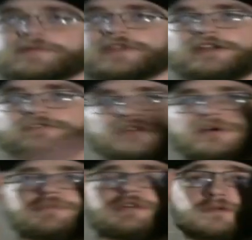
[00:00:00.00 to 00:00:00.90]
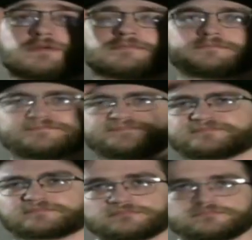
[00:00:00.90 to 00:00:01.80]
How about the Nitro Grand Prix?
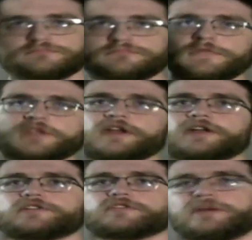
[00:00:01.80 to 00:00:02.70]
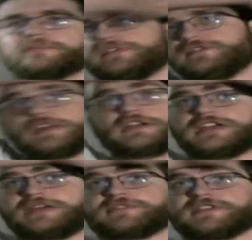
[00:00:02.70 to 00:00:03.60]
The Nitro Grand Prix
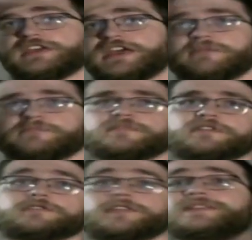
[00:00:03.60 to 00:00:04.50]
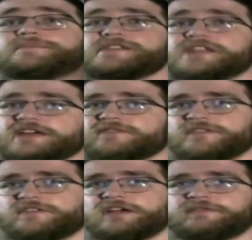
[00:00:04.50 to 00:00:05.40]
kind of came to the game at the beginning
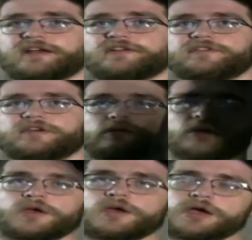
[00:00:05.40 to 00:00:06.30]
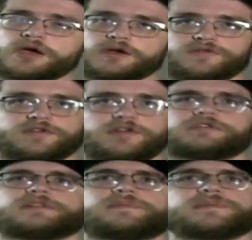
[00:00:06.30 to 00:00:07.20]
of its life, actually.
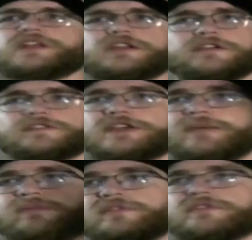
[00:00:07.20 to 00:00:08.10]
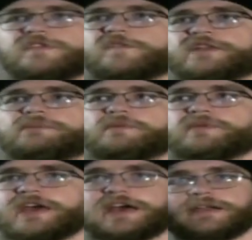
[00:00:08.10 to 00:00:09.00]
So at the beginning of the game's
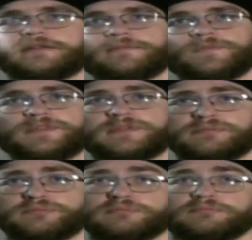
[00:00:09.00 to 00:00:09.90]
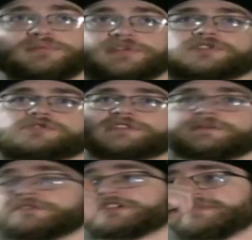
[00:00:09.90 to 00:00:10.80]
development, we had been
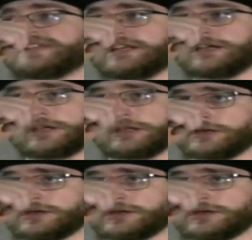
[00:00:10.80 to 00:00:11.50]
told that we were going to be getting